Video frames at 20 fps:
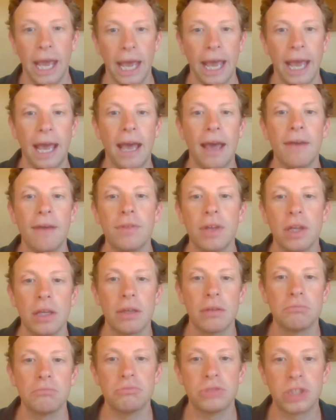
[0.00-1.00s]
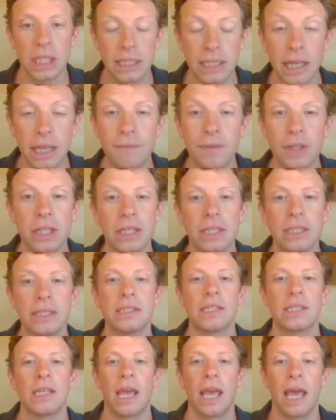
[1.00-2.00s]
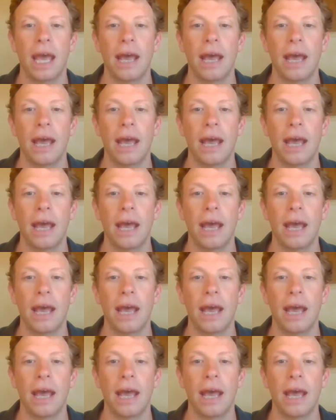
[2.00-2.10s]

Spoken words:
have significance,